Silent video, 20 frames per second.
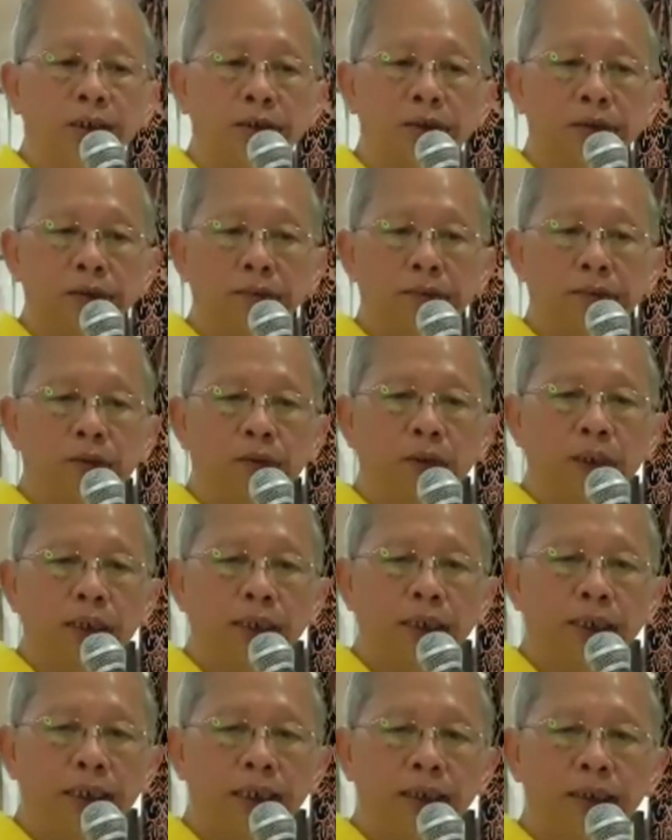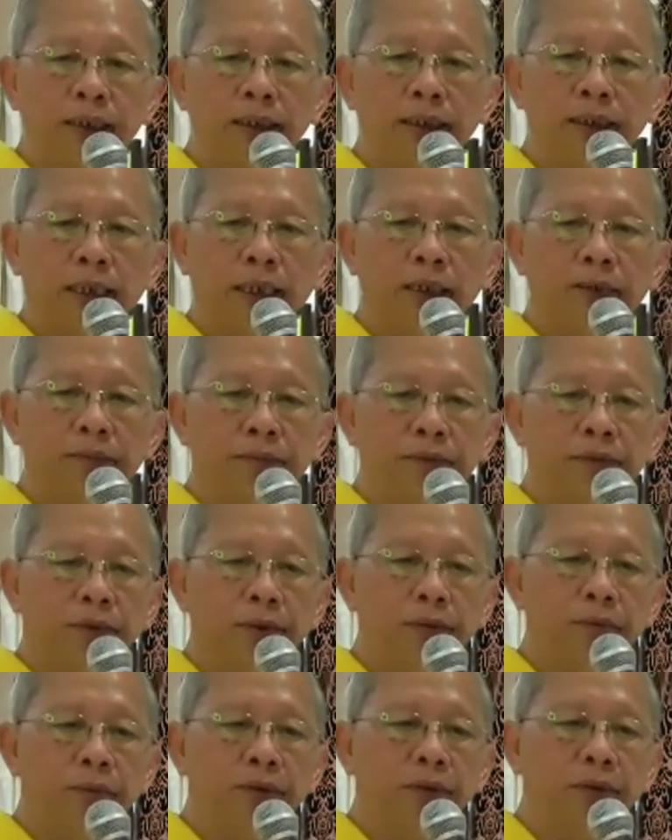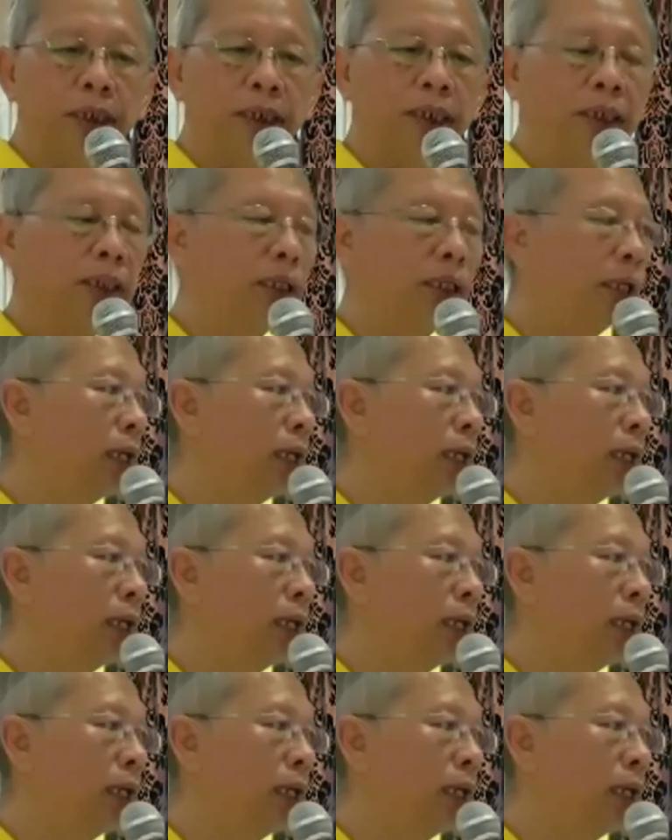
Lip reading: Noble ones at the time of the Buddha